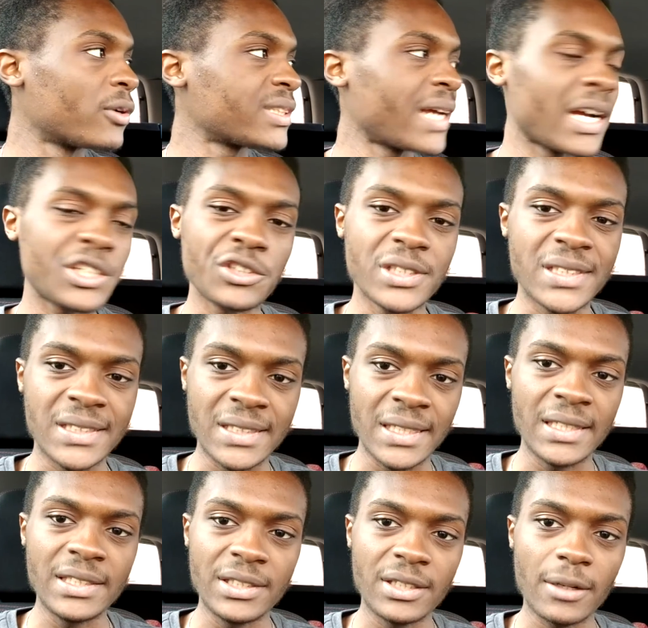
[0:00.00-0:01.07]
was actually
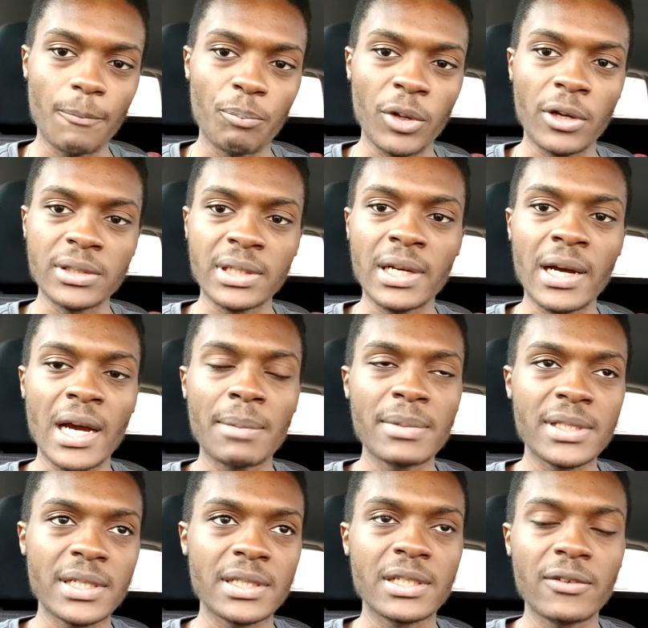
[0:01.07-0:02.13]
seized because the car
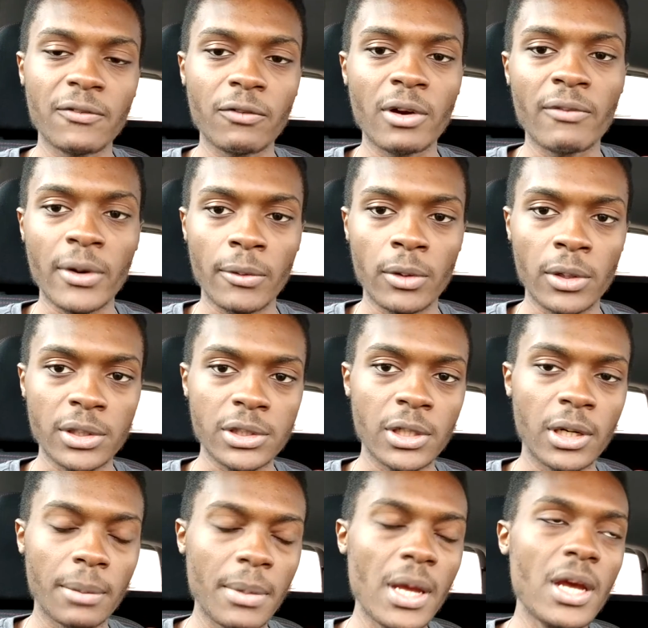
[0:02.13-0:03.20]
had been sitting for a very long
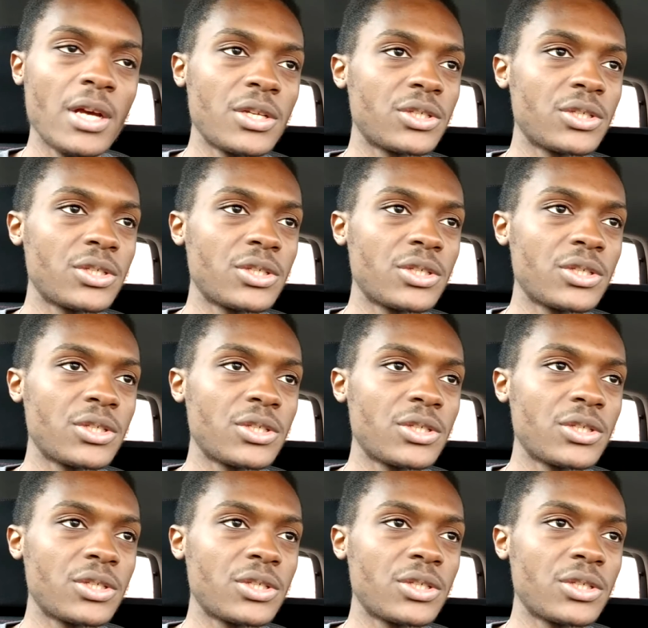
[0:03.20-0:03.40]
time.